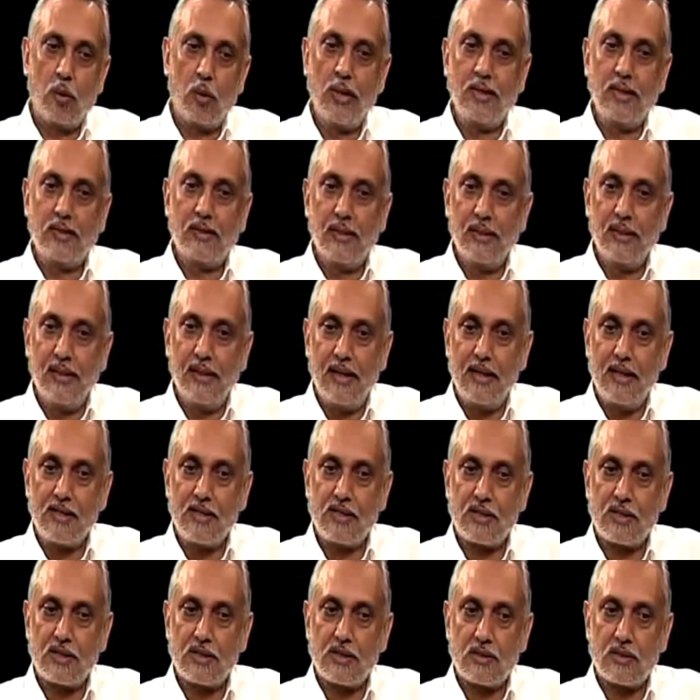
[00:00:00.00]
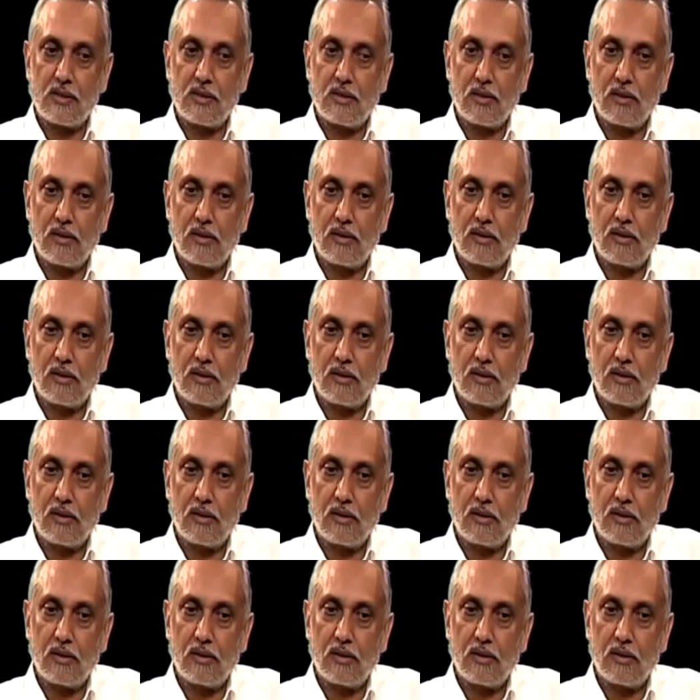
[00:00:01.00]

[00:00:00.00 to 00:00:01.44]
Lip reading: only thing is,